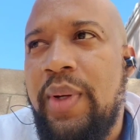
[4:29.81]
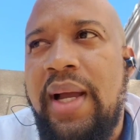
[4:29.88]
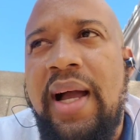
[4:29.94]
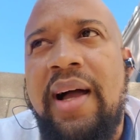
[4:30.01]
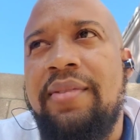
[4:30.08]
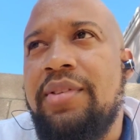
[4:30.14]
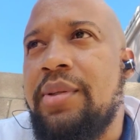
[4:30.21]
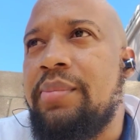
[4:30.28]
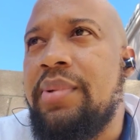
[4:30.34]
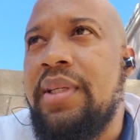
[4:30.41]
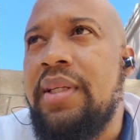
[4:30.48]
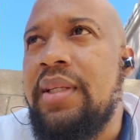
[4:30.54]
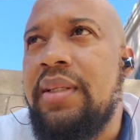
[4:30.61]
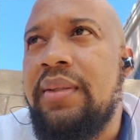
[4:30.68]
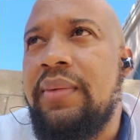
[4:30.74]
We have to
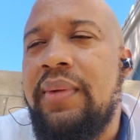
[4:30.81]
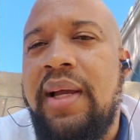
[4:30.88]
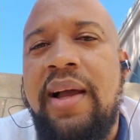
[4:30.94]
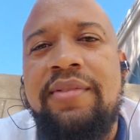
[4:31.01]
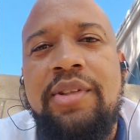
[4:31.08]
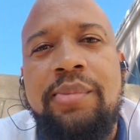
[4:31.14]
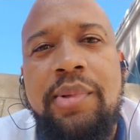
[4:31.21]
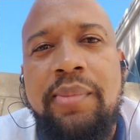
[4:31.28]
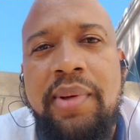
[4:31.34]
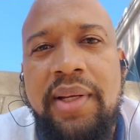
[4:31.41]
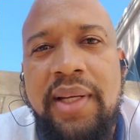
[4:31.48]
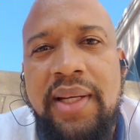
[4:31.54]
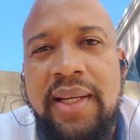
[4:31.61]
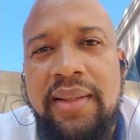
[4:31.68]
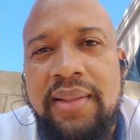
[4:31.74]
be
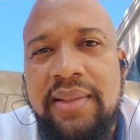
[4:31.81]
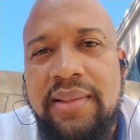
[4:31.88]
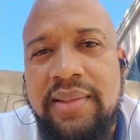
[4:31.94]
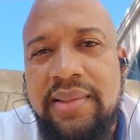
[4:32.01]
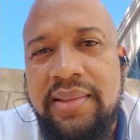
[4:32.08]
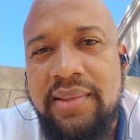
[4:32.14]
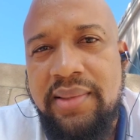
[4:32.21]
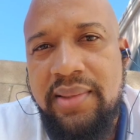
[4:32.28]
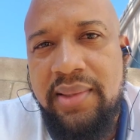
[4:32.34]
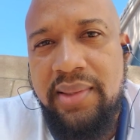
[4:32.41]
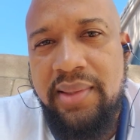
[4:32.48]
better than this.